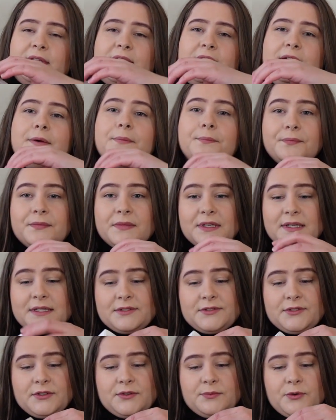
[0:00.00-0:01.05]
yeah,
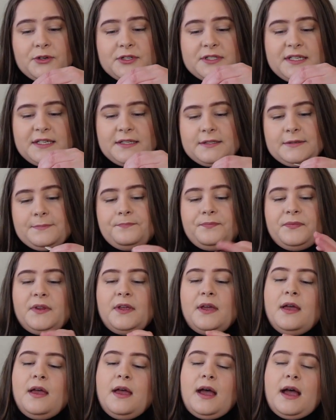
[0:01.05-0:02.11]
let's unbox it.
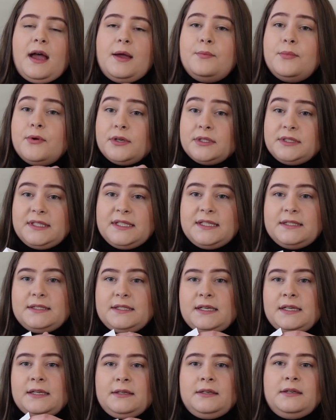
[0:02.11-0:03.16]
I bought this
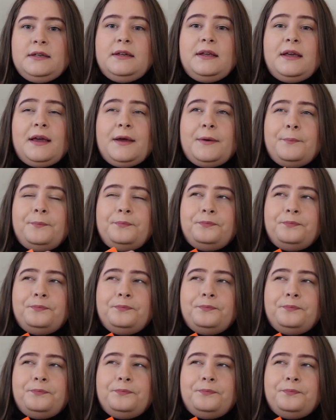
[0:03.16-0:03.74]
in the